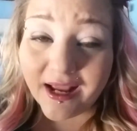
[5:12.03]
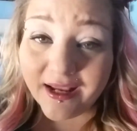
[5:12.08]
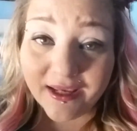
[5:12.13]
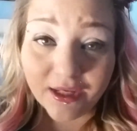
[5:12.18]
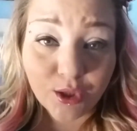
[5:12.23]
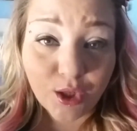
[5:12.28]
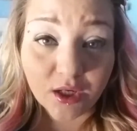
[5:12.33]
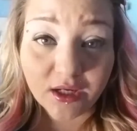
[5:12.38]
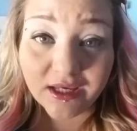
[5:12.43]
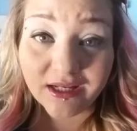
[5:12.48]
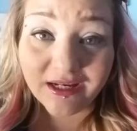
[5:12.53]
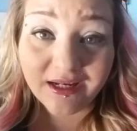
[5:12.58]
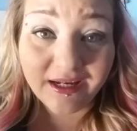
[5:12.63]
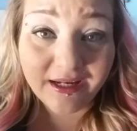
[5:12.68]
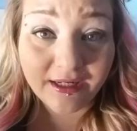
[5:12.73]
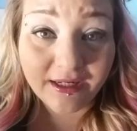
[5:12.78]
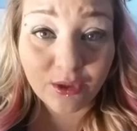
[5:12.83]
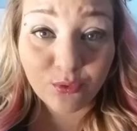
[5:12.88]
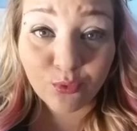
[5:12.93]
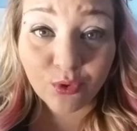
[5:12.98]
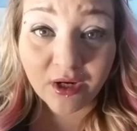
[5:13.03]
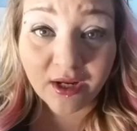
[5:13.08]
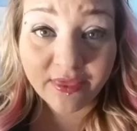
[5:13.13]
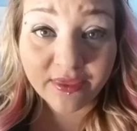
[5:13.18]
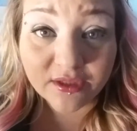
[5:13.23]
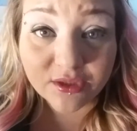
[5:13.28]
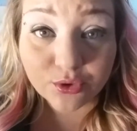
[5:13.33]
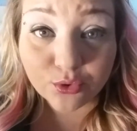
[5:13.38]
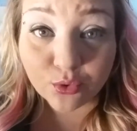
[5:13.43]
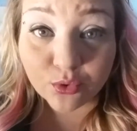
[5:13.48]
I cannot get it anywhere in
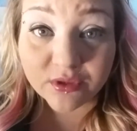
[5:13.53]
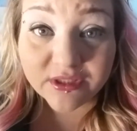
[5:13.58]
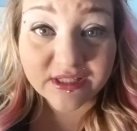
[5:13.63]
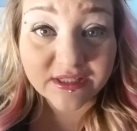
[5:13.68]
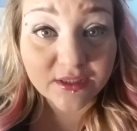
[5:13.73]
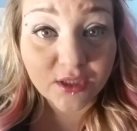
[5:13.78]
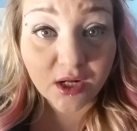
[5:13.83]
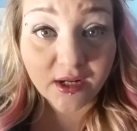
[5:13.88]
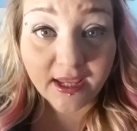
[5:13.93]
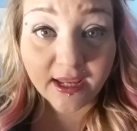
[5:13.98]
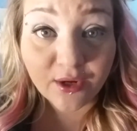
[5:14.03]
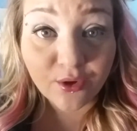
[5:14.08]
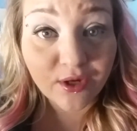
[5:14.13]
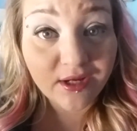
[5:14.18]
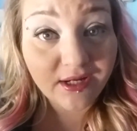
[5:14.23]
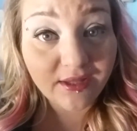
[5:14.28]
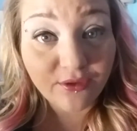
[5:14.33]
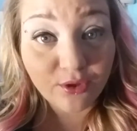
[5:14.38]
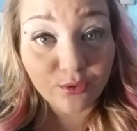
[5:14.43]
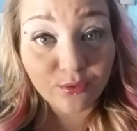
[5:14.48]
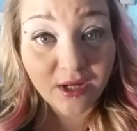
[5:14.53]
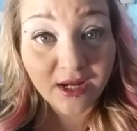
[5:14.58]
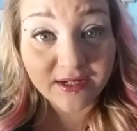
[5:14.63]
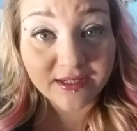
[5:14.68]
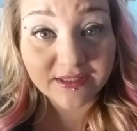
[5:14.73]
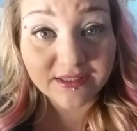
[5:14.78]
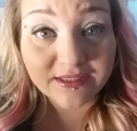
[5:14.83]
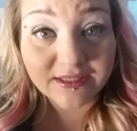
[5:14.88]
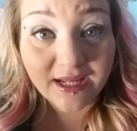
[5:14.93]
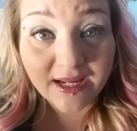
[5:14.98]
the stores. It's not carried in the
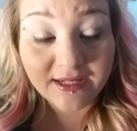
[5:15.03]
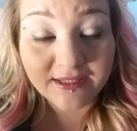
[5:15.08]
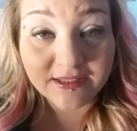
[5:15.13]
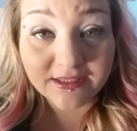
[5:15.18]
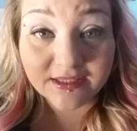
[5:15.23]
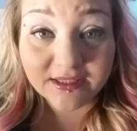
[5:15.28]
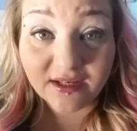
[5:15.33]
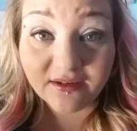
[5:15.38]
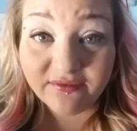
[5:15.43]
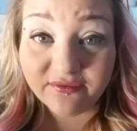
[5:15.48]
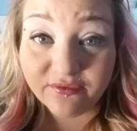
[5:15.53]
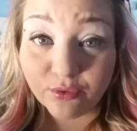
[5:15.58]
United States except